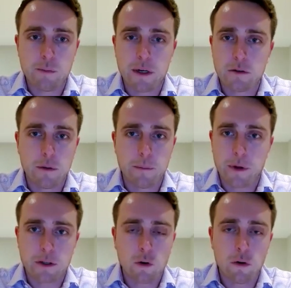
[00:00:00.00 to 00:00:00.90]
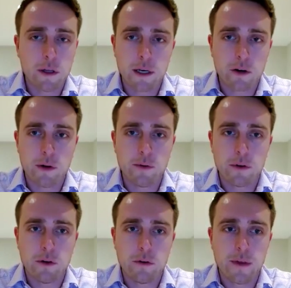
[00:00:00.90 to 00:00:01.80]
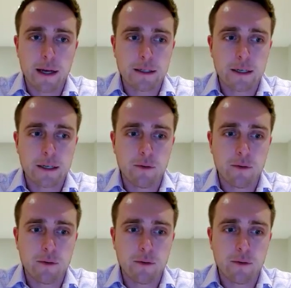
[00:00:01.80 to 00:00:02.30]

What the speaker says: but totally agreed with you that